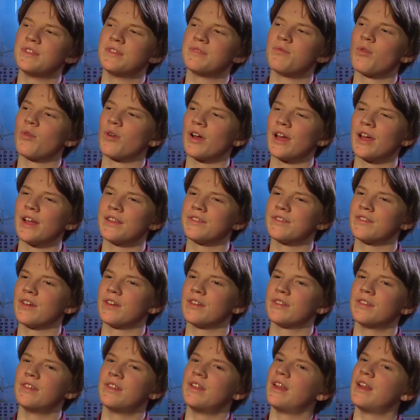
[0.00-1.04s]
It's more
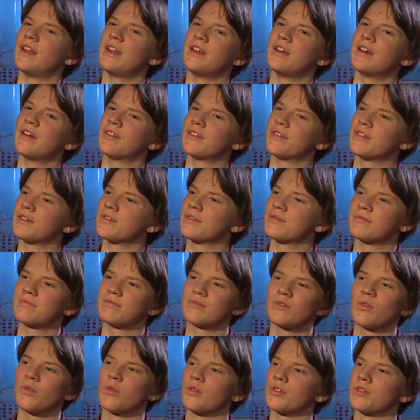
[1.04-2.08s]
hands-on than any other
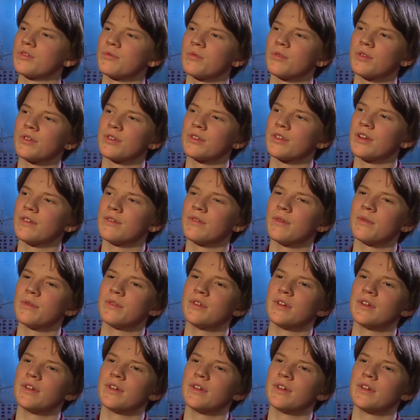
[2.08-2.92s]
coursework that I've ever